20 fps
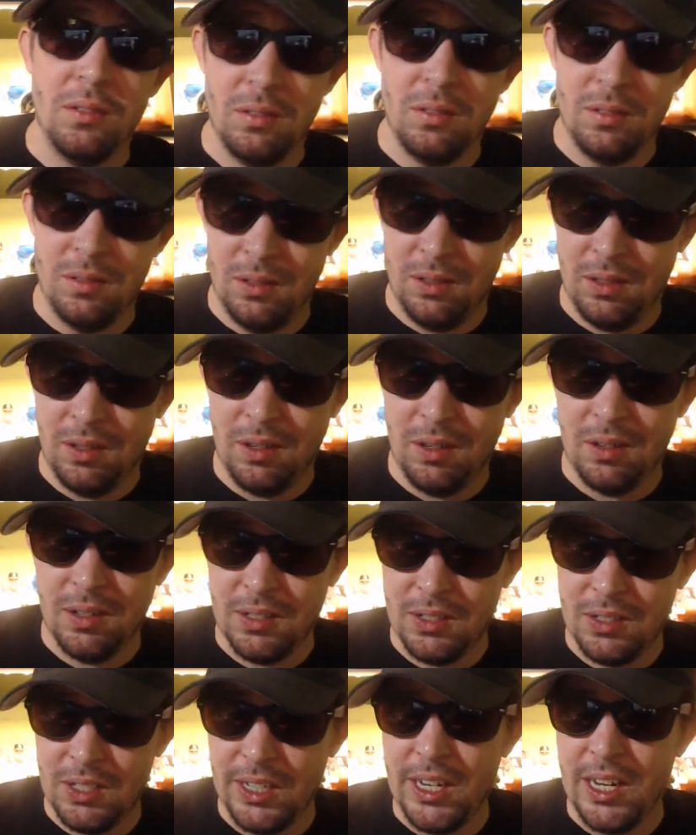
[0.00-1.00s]

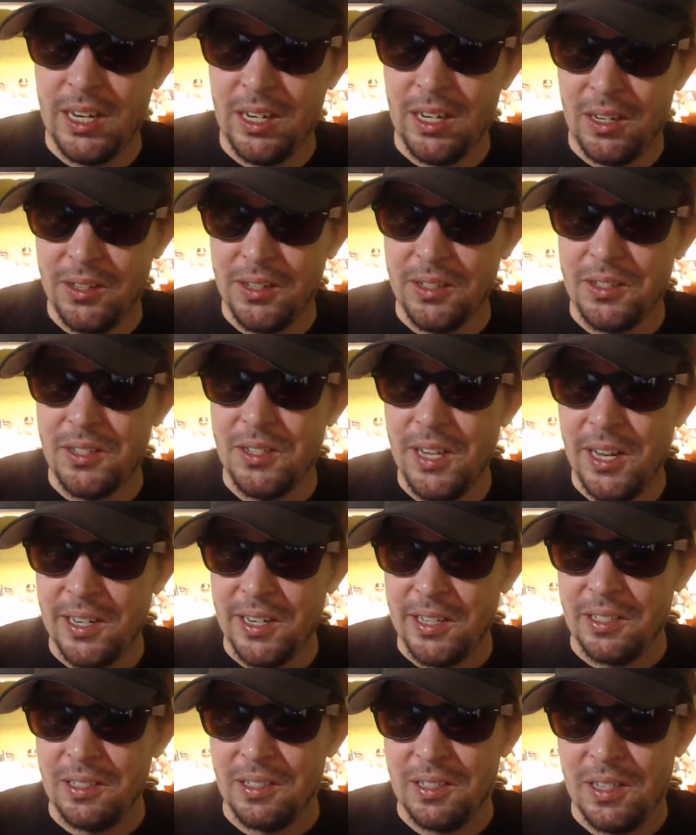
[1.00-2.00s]
because I got all the
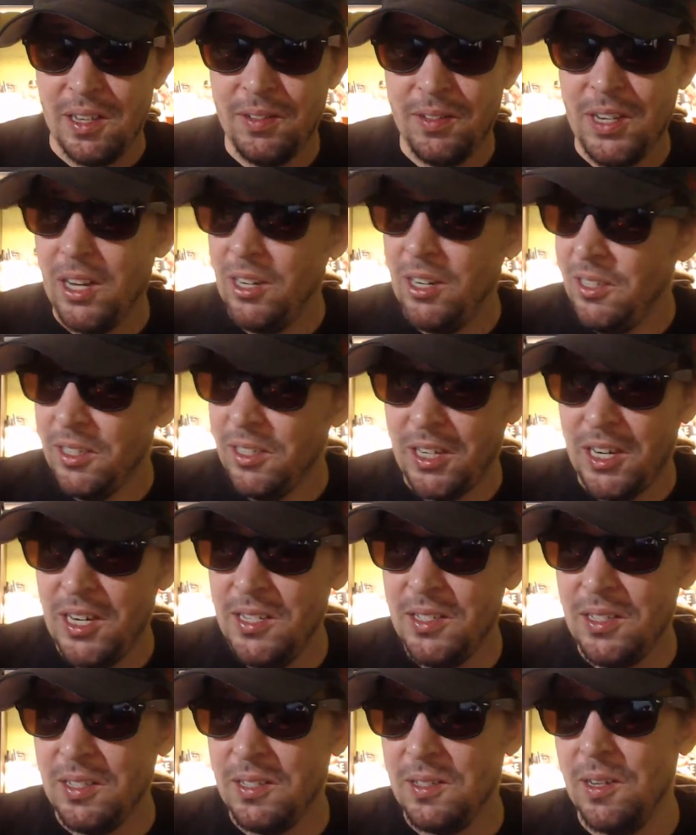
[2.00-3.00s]
settings. They've got all
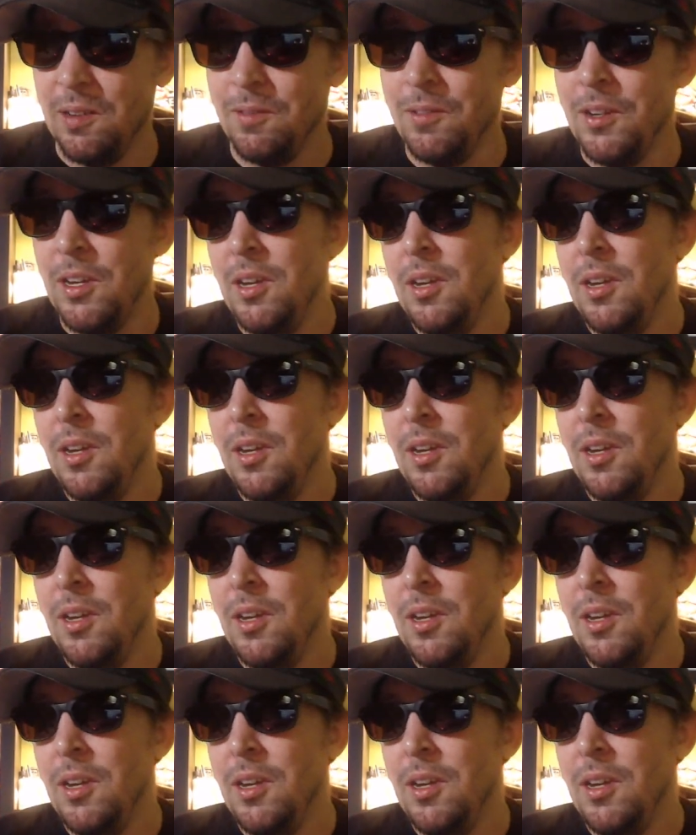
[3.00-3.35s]
kinds of stuff.